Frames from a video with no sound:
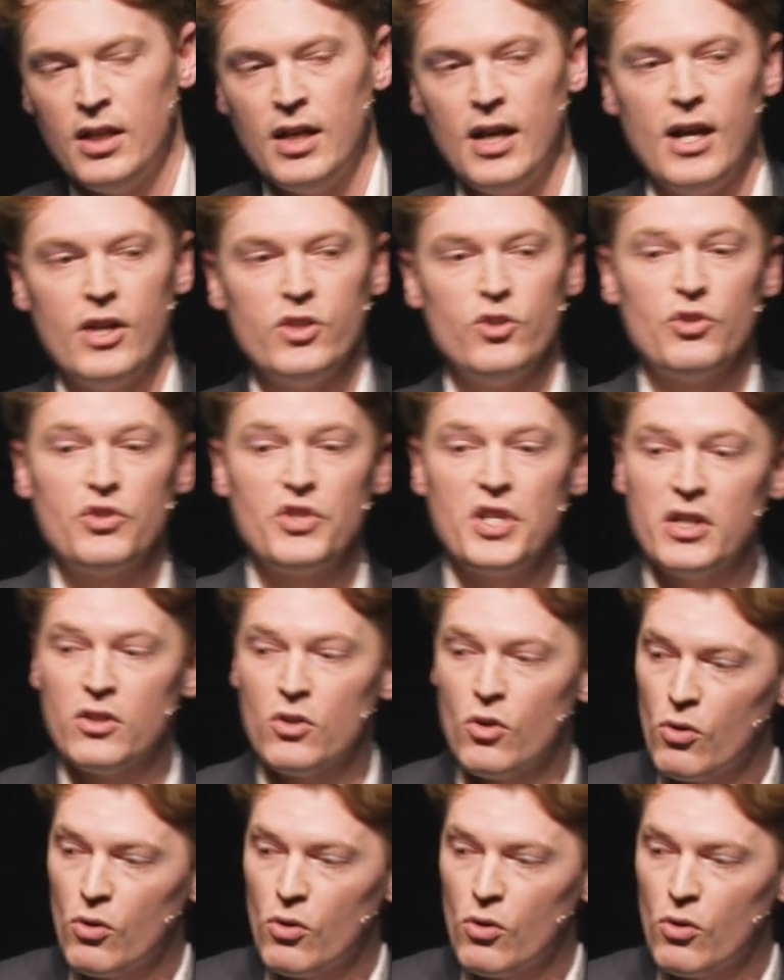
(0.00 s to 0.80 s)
You see it